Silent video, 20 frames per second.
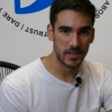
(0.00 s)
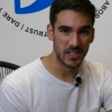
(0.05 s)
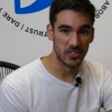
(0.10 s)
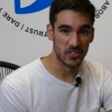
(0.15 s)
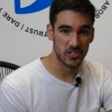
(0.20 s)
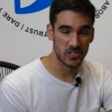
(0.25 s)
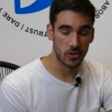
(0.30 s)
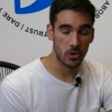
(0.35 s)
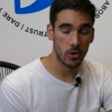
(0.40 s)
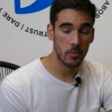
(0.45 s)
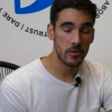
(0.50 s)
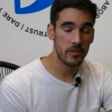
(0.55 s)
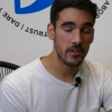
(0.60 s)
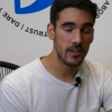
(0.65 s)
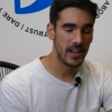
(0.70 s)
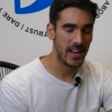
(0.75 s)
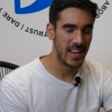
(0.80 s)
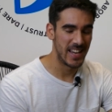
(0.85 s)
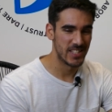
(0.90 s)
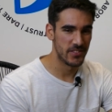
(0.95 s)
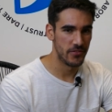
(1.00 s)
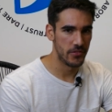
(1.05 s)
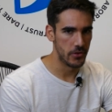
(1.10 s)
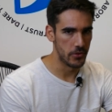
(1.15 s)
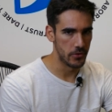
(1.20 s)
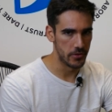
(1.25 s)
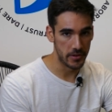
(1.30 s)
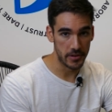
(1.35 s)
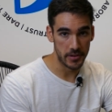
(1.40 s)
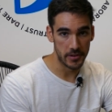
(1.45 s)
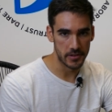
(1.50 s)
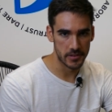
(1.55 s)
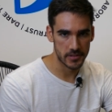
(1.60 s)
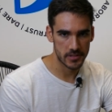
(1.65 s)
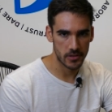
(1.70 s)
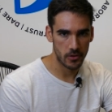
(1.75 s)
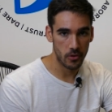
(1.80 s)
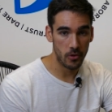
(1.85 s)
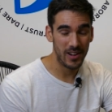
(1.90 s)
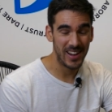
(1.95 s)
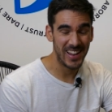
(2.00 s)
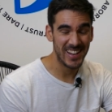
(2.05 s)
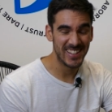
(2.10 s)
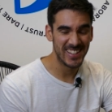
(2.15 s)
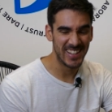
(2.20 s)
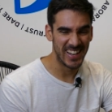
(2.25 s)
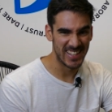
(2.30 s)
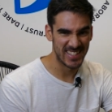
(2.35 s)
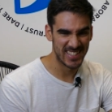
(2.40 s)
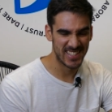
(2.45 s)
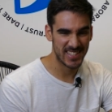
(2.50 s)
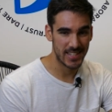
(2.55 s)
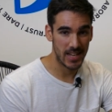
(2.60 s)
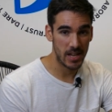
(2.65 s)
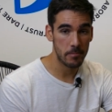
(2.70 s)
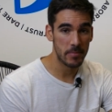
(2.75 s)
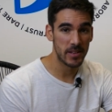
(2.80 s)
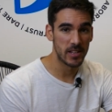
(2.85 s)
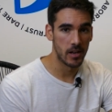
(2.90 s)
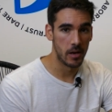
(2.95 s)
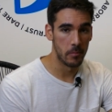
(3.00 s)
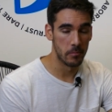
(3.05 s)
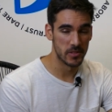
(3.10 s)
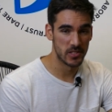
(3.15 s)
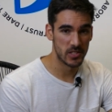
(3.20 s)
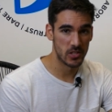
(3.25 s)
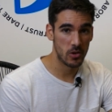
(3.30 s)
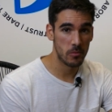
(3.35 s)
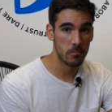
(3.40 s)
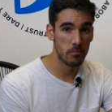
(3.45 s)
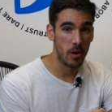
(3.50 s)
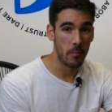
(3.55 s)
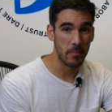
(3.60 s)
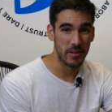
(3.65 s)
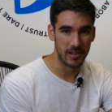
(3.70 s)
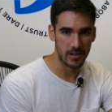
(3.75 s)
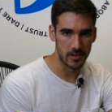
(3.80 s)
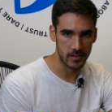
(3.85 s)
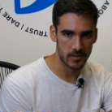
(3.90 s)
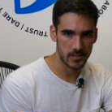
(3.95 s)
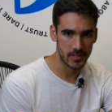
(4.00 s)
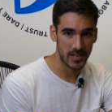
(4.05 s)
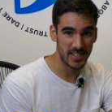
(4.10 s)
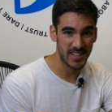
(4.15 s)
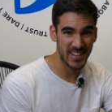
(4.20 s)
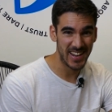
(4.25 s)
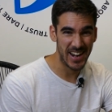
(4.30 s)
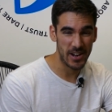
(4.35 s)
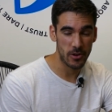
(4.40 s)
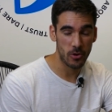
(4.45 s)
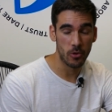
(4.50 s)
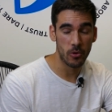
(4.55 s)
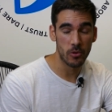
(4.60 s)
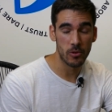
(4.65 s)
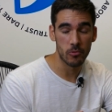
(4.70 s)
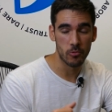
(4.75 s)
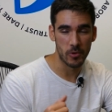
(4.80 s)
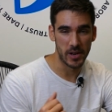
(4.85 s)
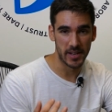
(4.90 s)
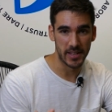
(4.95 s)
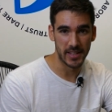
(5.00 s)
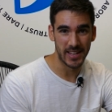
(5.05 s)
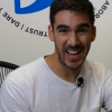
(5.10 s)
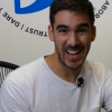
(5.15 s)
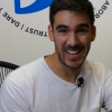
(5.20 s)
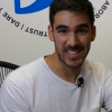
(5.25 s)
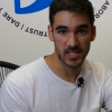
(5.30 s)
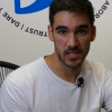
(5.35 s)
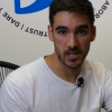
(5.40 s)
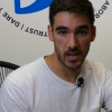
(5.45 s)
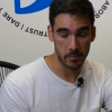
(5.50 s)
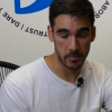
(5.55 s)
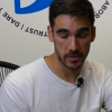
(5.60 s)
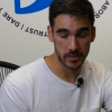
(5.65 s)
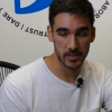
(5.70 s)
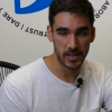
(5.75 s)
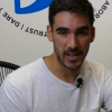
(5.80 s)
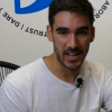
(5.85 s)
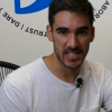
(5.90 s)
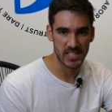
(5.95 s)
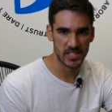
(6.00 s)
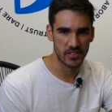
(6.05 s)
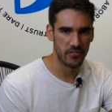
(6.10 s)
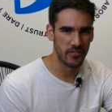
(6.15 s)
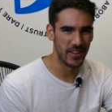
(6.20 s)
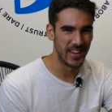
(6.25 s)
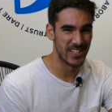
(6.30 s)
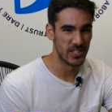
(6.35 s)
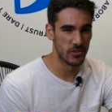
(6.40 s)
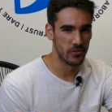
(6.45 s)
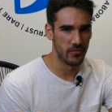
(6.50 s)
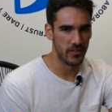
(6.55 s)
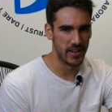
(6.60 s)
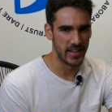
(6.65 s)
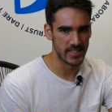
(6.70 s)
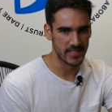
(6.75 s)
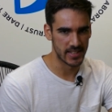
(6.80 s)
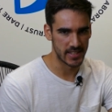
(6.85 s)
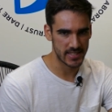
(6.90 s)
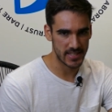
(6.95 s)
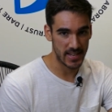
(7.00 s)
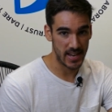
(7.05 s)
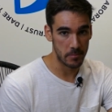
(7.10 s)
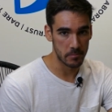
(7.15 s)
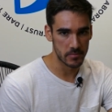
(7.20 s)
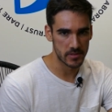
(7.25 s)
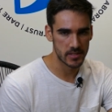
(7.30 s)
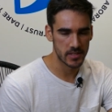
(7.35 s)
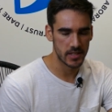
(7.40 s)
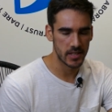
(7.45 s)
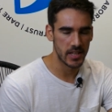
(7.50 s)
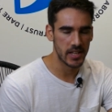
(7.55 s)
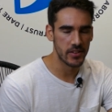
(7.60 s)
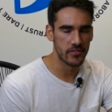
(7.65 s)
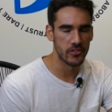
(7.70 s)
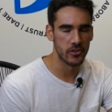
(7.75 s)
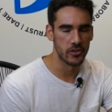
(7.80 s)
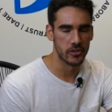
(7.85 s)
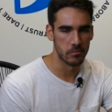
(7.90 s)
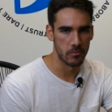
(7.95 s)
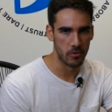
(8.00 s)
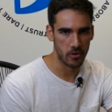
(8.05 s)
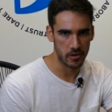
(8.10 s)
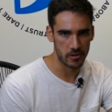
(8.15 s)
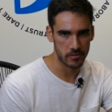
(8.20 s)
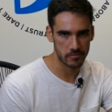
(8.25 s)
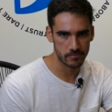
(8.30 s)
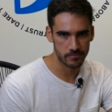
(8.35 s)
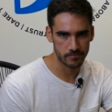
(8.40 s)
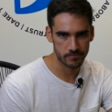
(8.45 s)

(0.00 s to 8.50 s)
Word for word: because over the last few years, online tests have become so popular that they are already as common as face-to-face exams, if not more.